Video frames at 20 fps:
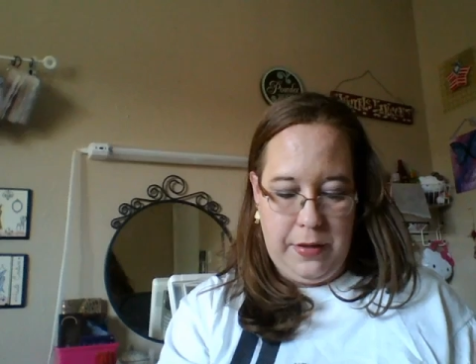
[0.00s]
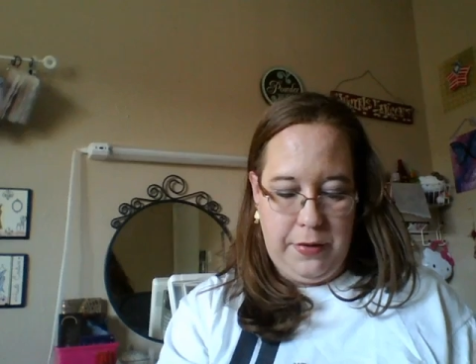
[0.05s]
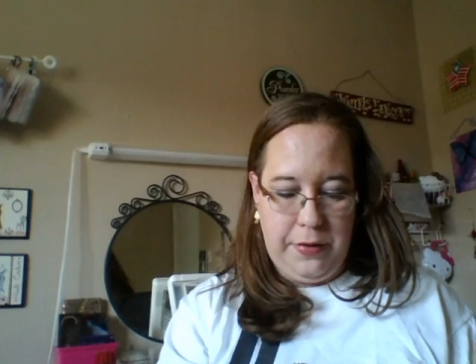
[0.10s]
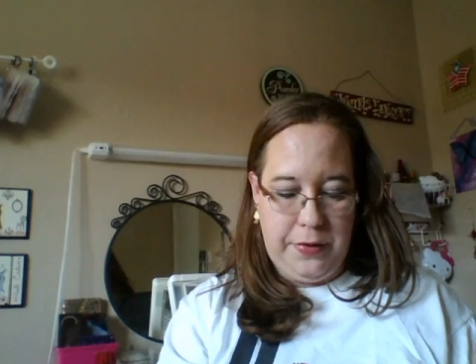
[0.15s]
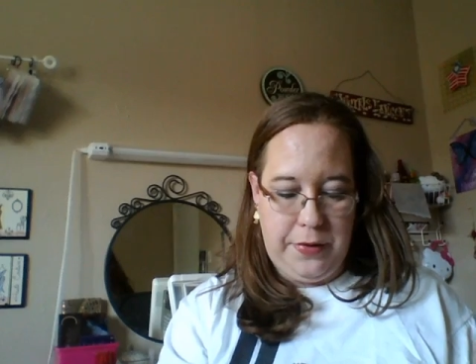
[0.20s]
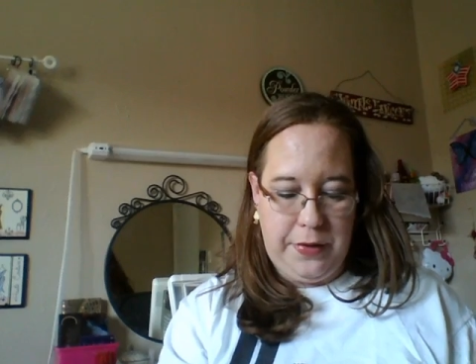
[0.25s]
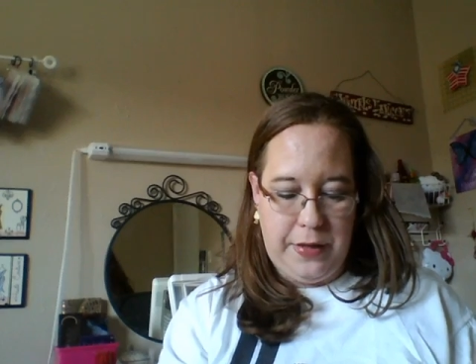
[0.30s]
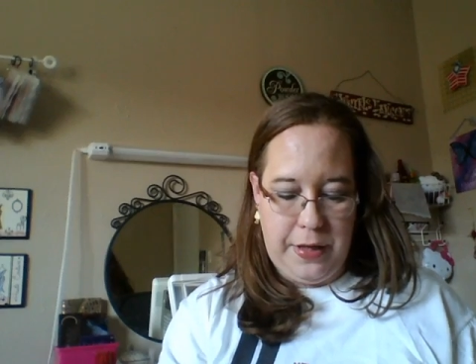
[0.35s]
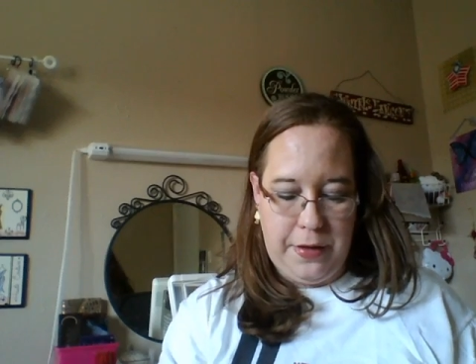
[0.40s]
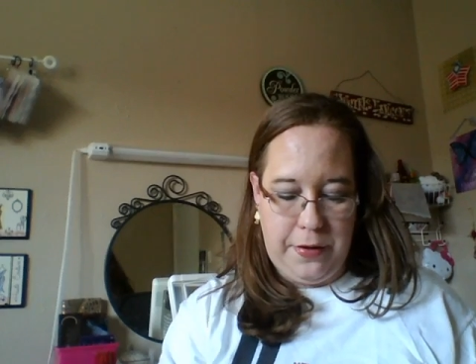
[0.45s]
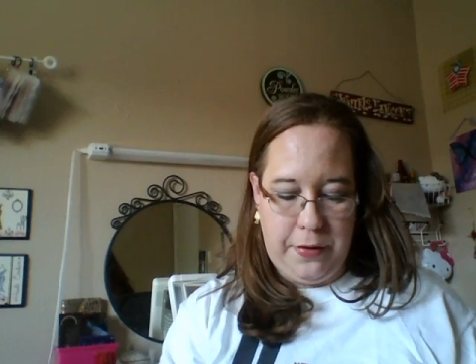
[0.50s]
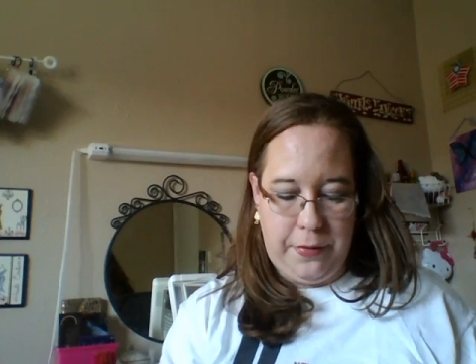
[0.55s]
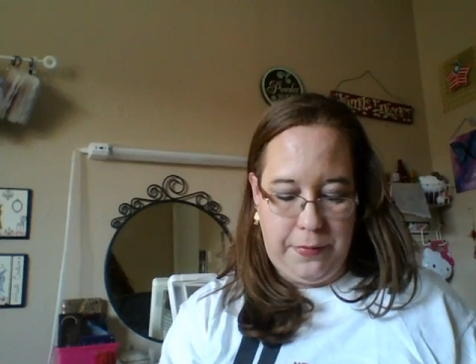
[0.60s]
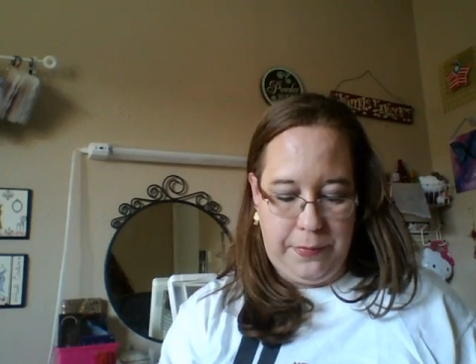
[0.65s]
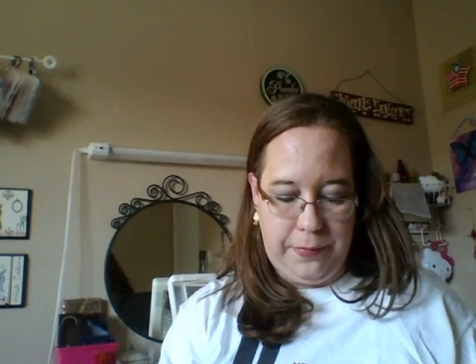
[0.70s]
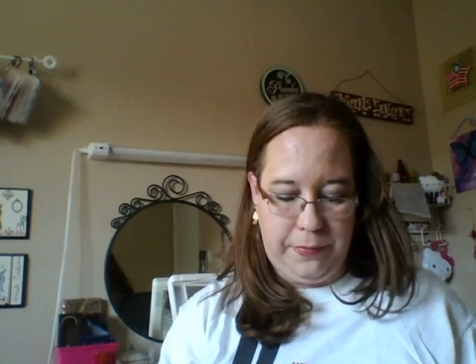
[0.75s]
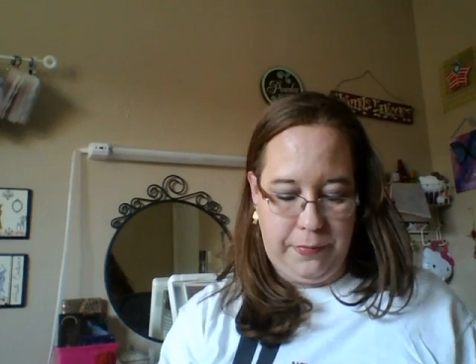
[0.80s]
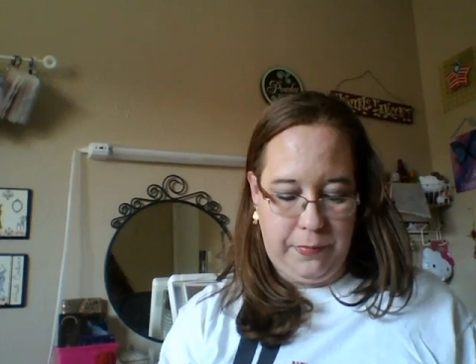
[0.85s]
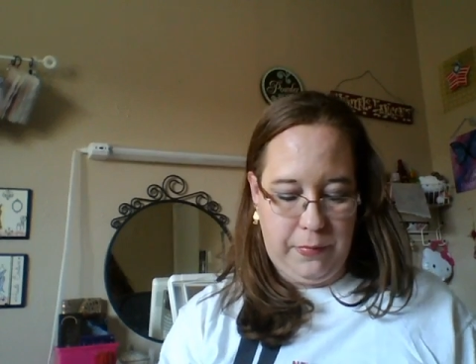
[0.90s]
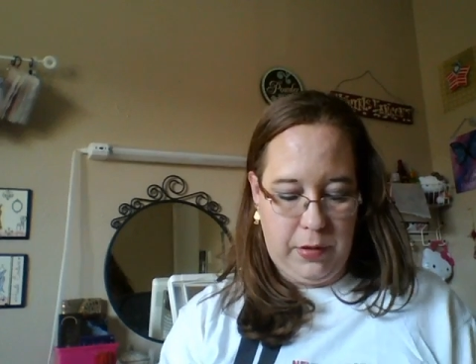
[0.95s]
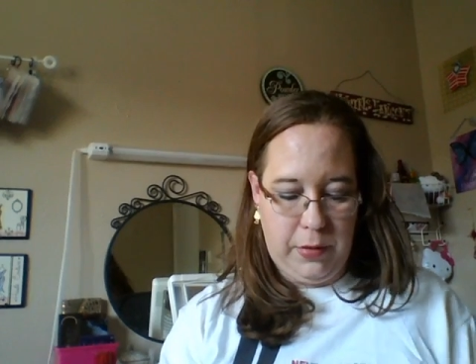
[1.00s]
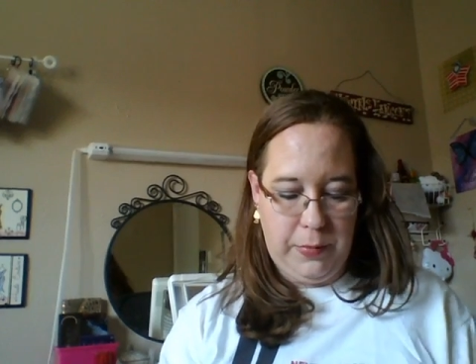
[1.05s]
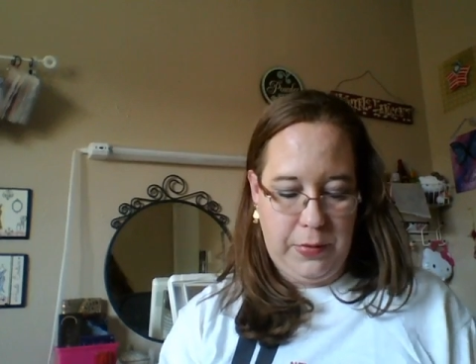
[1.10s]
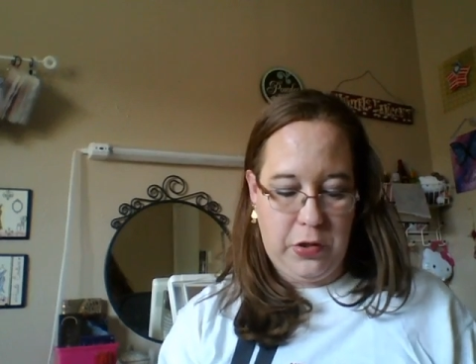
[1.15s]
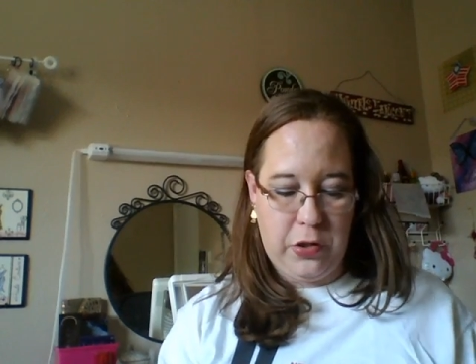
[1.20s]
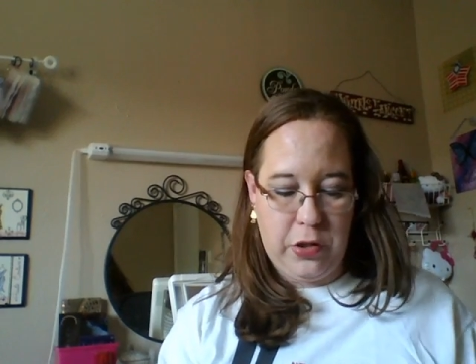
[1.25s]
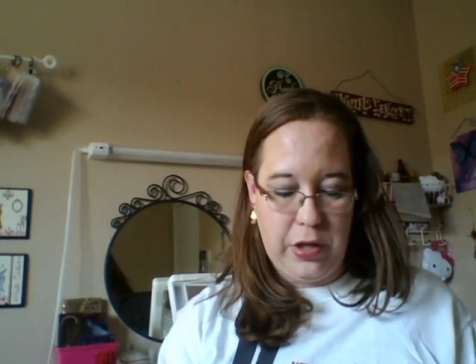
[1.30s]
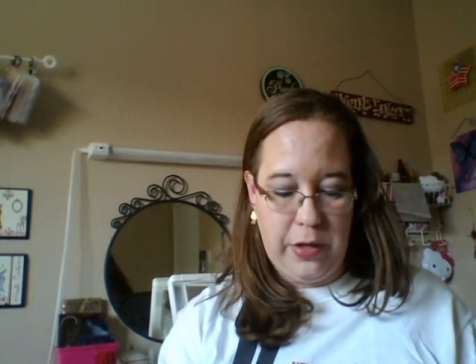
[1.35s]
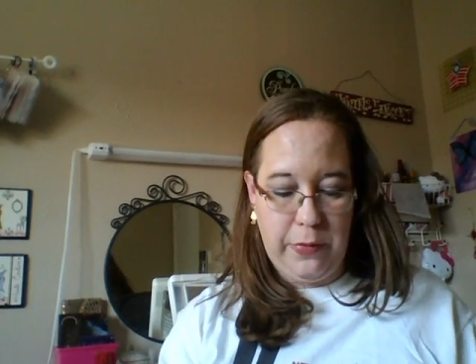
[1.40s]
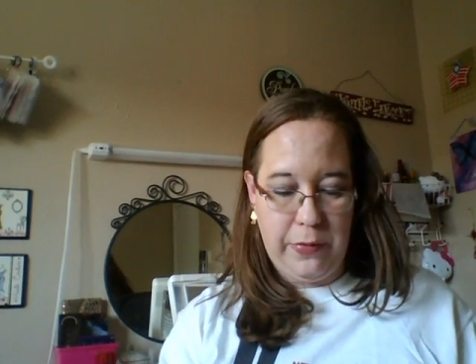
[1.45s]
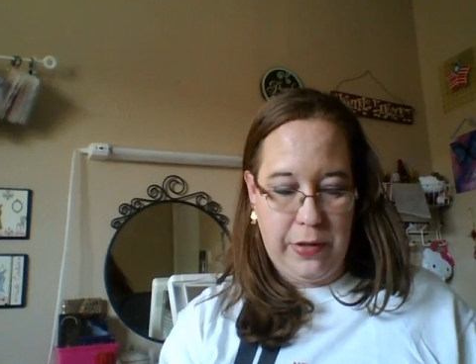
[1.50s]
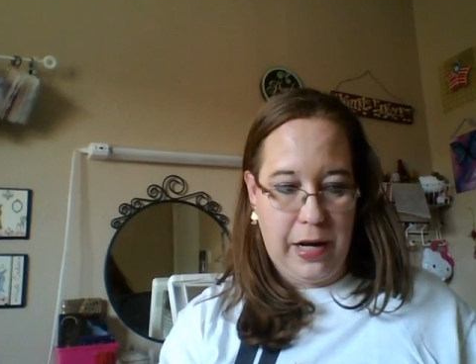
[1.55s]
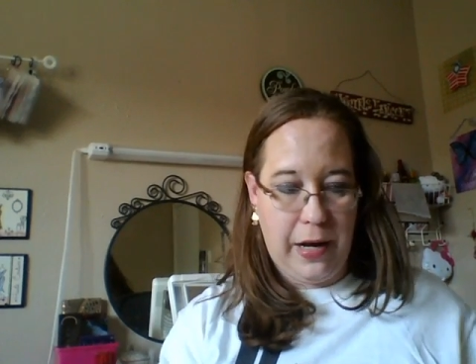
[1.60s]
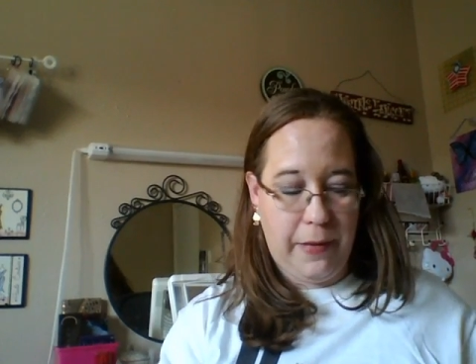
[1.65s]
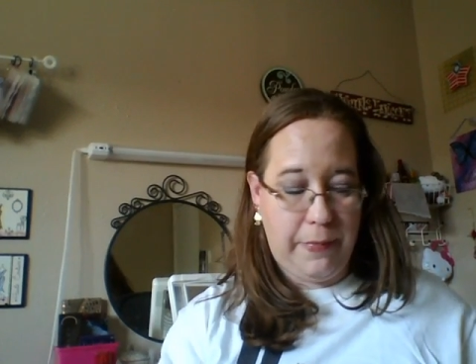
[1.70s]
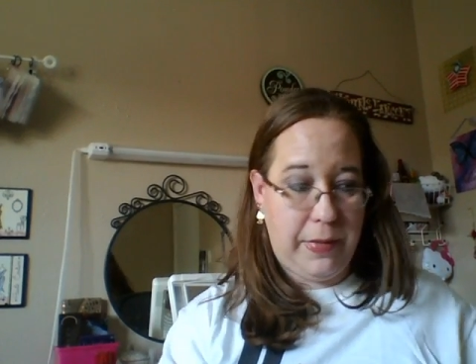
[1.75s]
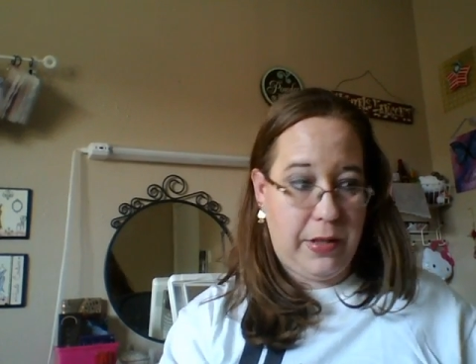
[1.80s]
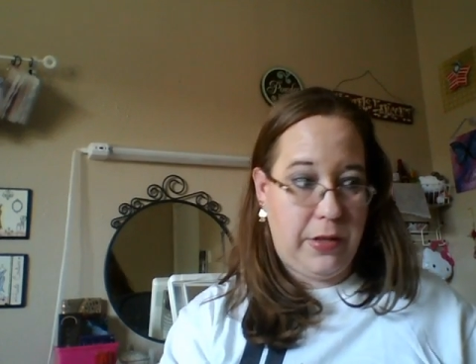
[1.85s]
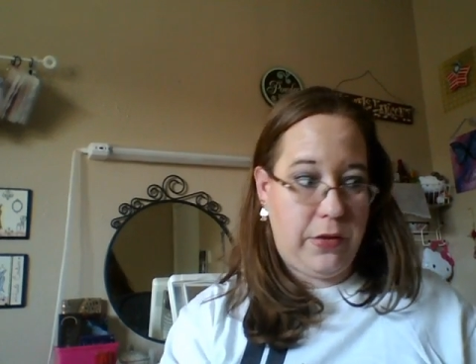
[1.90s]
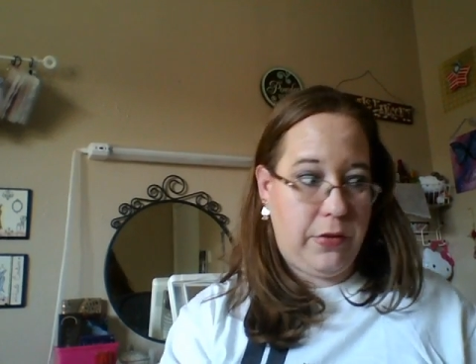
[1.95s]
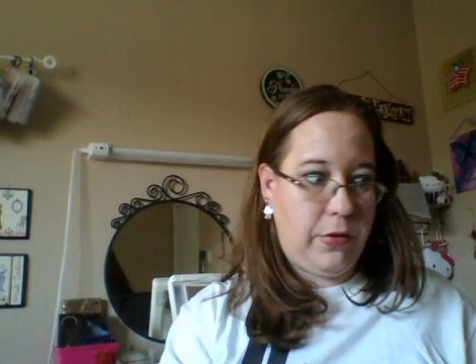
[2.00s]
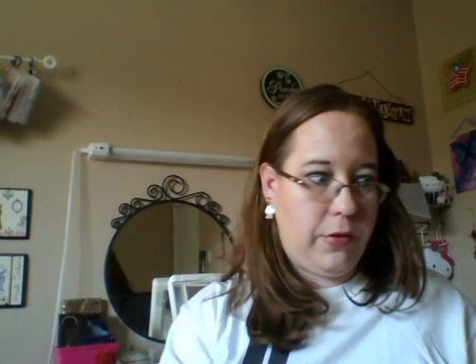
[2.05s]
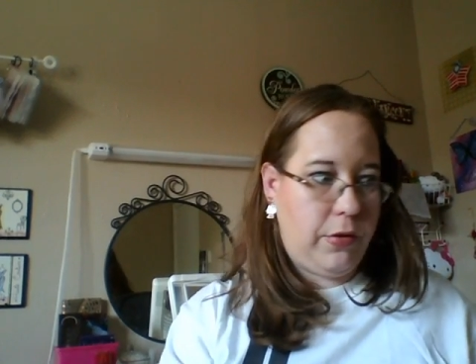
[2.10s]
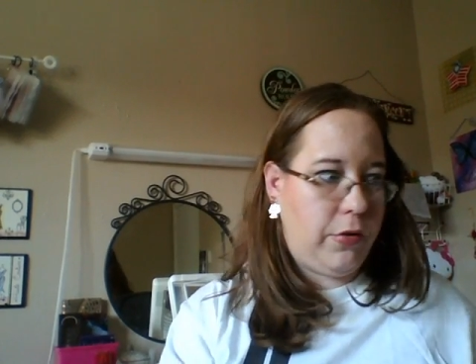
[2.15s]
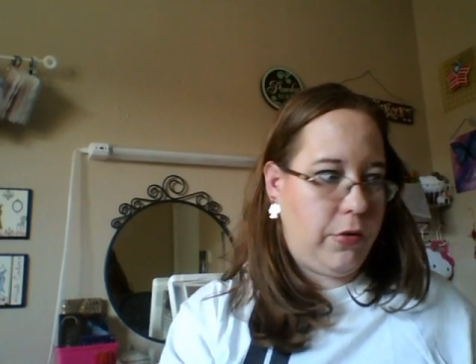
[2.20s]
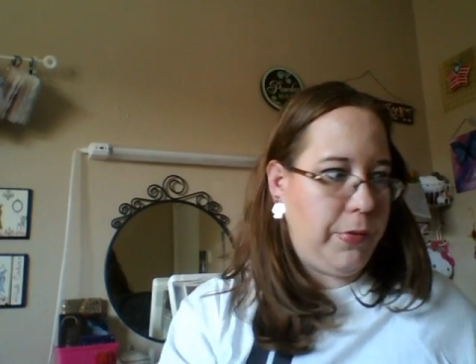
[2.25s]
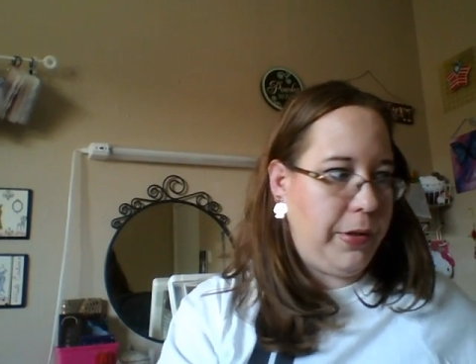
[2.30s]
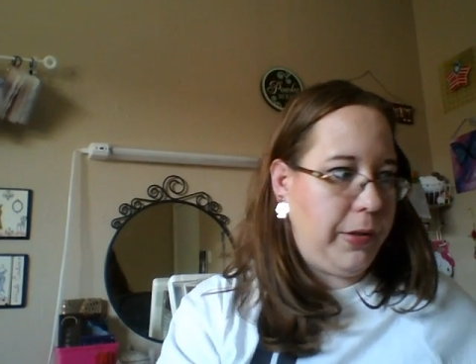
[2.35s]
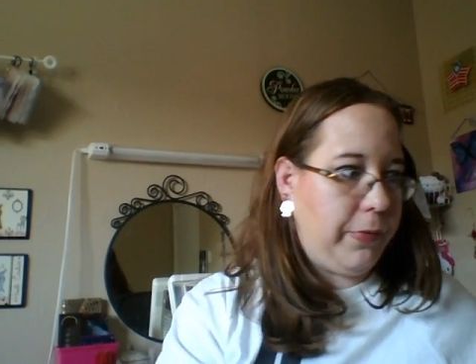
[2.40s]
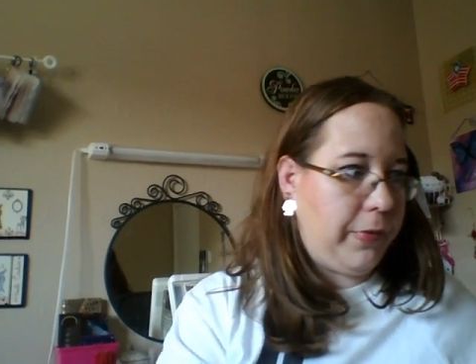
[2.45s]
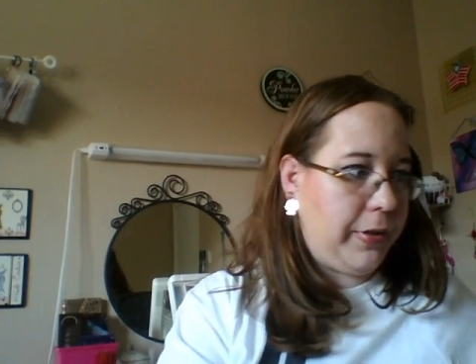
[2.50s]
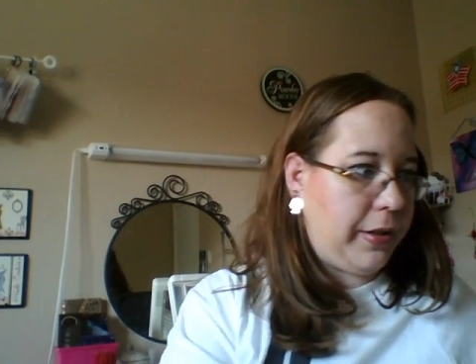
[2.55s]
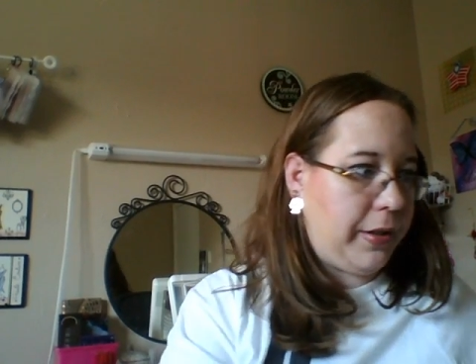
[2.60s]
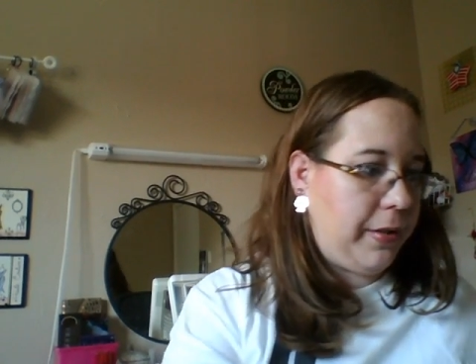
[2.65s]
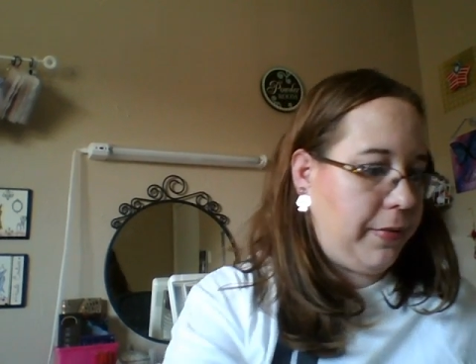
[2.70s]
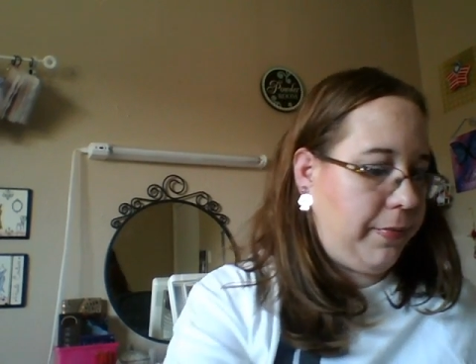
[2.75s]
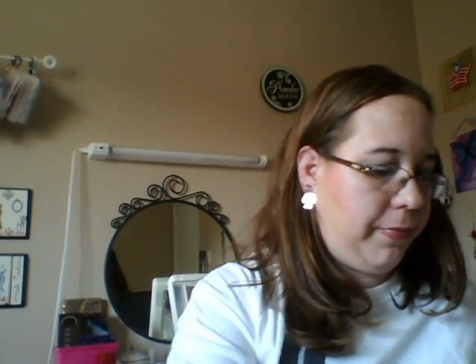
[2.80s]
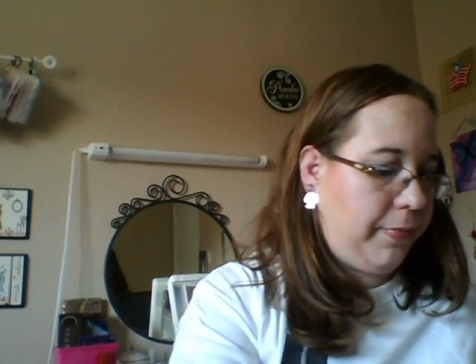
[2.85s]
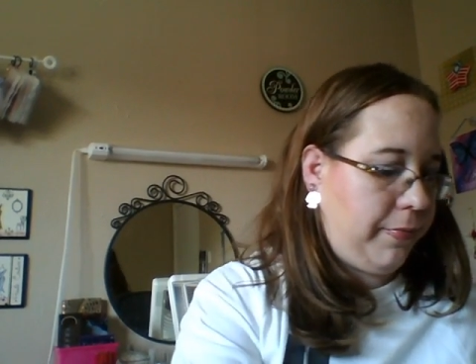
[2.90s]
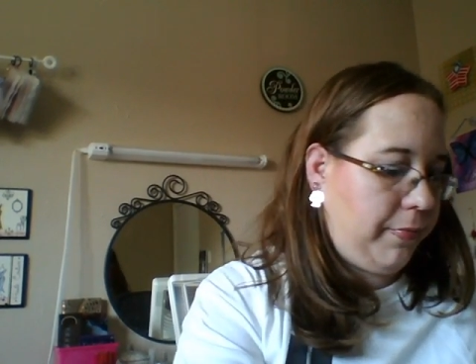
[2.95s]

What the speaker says: So, let me show you what I've been doing with it.